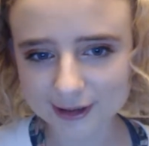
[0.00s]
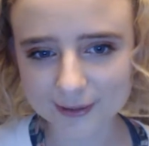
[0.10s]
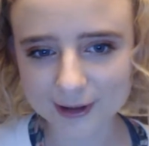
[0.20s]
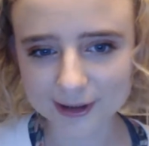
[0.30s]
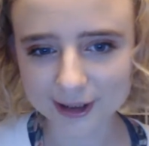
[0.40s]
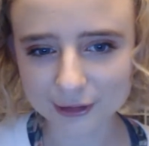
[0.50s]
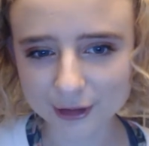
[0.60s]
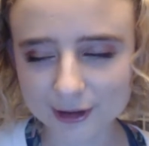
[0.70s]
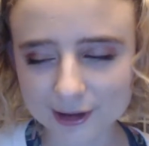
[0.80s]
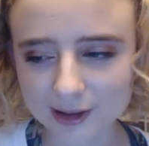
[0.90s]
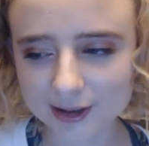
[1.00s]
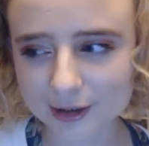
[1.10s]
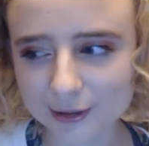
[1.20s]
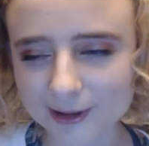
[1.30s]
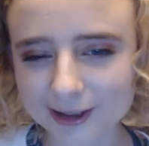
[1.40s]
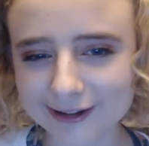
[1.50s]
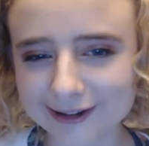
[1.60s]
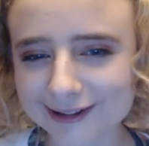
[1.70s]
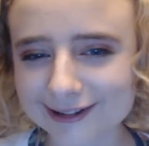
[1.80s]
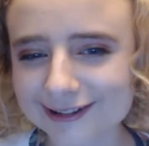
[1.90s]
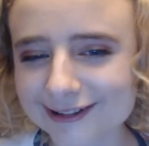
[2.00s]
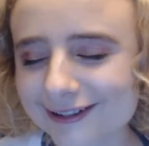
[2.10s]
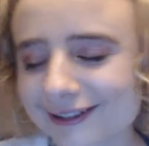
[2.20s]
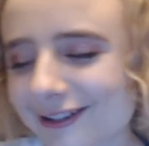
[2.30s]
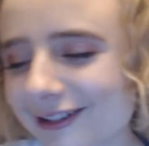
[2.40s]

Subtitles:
smells like chocolate. It's really nice.